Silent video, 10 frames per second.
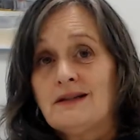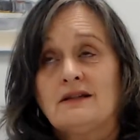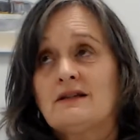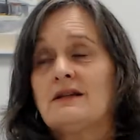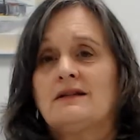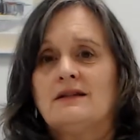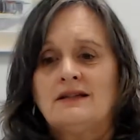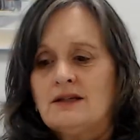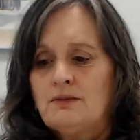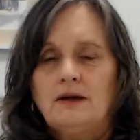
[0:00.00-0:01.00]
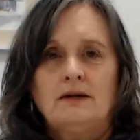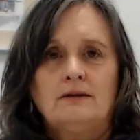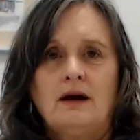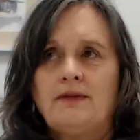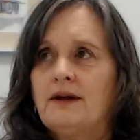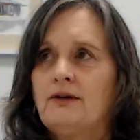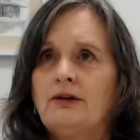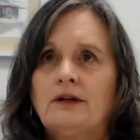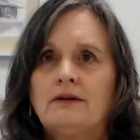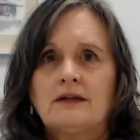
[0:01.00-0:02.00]
It's just, this is where I think
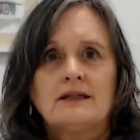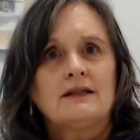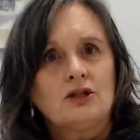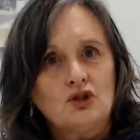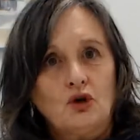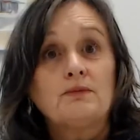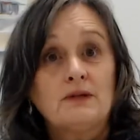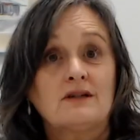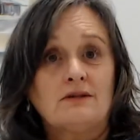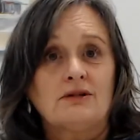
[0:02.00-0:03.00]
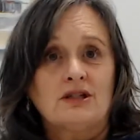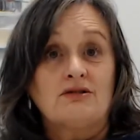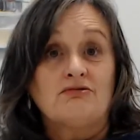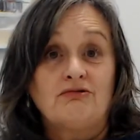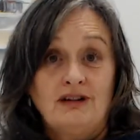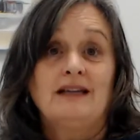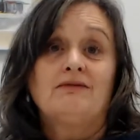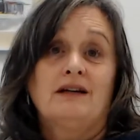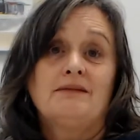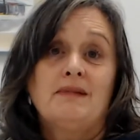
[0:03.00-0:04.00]
earlier I said the job descriptions really,
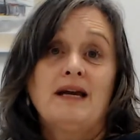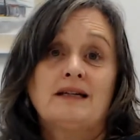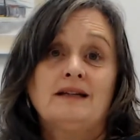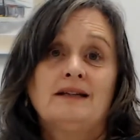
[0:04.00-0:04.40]
really matter.